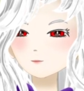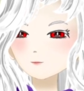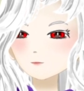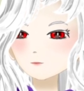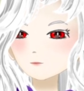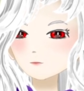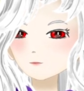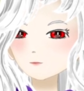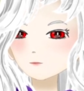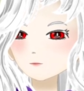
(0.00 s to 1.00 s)
There he
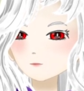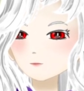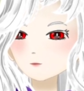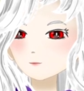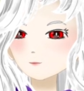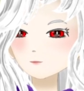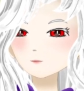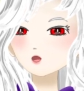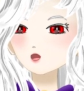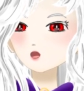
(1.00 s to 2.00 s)
is, Alex
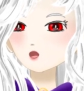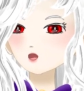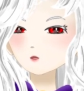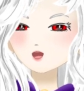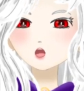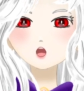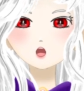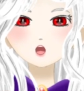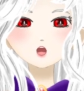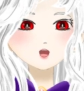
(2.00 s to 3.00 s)
Yard.
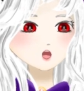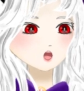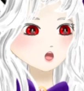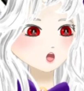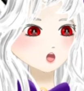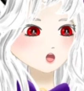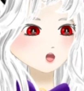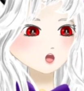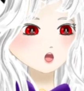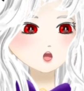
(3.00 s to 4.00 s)
Y'all should check out
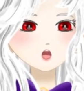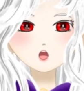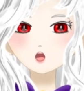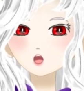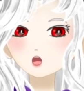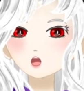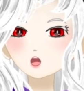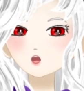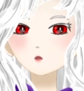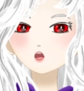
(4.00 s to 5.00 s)
Alex Yard as
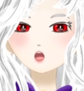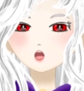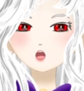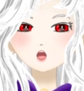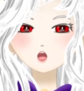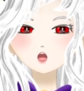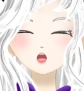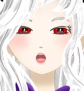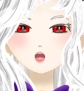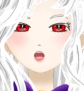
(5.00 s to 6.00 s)
well, cause